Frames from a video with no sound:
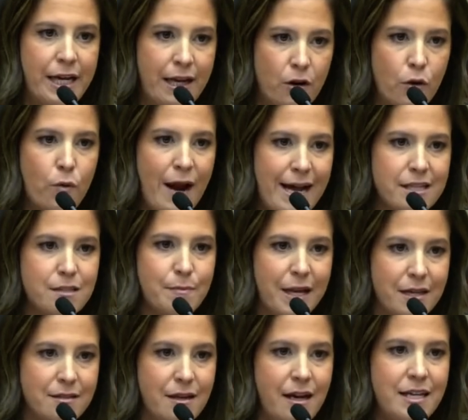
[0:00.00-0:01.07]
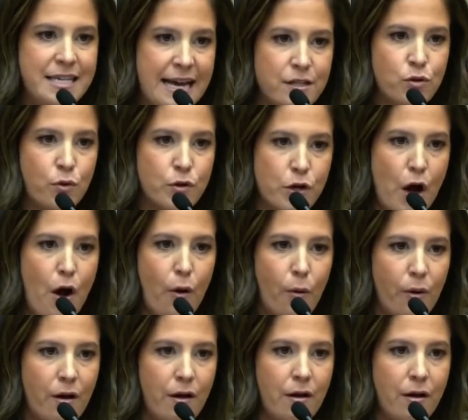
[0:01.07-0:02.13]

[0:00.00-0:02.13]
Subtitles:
and harassment? Yes or no?